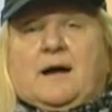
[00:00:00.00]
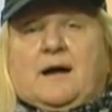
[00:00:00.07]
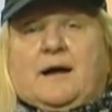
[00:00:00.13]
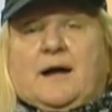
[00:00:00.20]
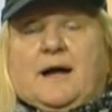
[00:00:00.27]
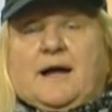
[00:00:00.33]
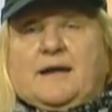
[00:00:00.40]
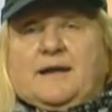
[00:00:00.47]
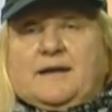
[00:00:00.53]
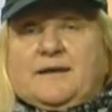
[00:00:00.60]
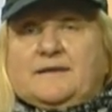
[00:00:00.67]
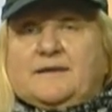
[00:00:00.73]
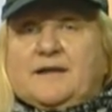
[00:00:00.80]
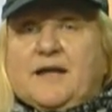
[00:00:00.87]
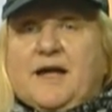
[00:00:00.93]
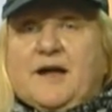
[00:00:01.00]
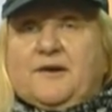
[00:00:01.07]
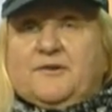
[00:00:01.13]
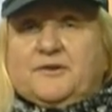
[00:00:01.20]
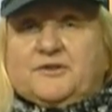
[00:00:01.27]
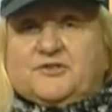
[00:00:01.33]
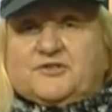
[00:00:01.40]
I
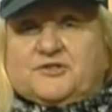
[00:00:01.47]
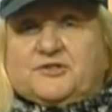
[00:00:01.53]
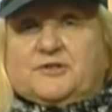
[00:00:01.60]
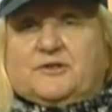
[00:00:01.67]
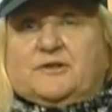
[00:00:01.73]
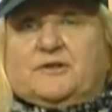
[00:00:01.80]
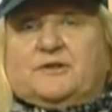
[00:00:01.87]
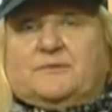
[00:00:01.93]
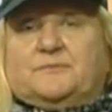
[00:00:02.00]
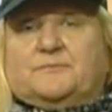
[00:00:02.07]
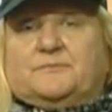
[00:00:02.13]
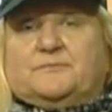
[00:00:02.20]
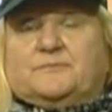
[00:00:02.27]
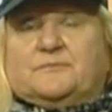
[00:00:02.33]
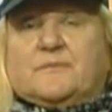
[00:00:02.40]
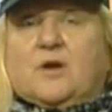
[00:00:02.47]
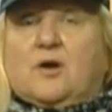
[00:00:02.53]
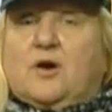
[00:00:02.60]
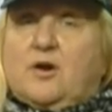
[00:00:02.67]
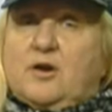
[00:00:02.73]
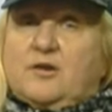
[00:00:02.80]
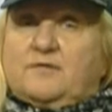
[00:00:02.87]
encourage
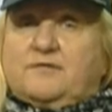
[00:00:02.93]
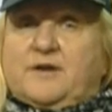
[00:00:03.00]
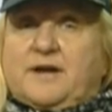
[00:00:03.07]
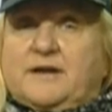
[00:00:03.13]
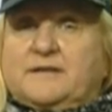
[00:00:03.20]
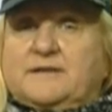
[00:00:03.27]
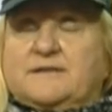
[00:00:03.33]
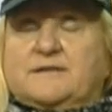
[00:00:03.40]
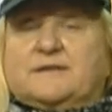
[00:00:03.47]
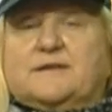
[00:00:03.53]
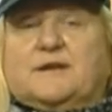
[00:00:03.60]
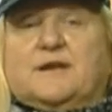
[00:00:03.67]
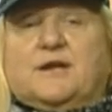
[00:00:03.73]
all of us